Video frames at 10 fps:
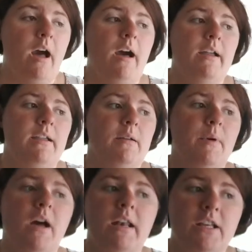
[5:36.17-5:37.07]
I
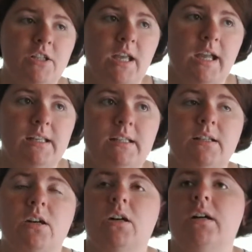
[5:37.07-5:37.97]
am
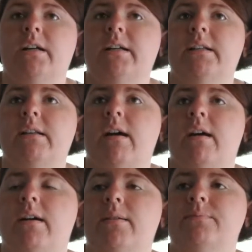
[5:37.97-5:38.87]
uneducated
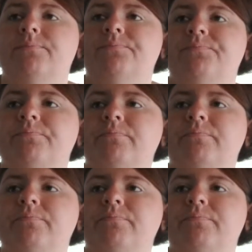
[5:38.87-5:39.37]
on